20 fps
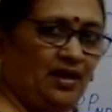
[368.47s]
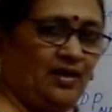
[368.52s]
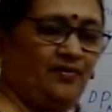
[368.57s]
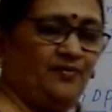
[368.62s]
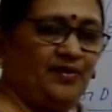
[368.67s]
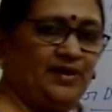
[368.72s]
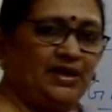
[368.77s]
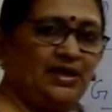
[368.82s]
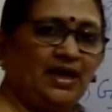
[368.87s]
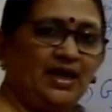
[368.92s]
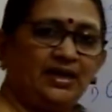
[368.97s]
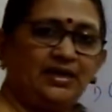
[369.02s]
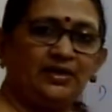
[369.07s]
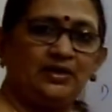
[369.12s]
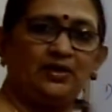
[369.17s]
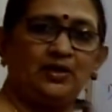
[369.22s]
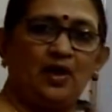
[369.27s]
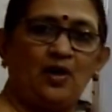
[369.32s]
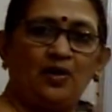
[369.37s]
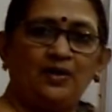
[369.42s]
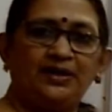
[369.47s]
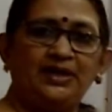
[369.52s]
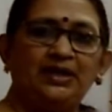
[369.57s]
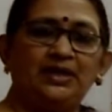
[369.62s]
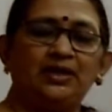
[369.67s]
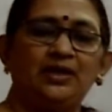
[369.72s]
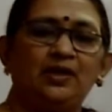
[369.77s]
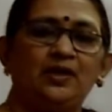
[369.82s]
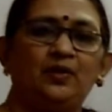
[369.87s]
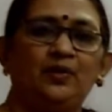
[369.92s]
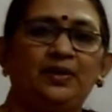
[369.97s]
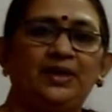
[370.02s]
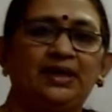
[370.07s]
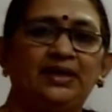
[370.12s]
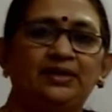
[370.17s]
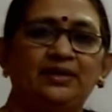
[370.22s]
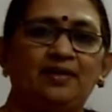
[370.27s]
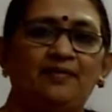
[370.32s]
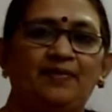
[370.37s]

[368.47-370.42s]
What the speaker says: we are not including the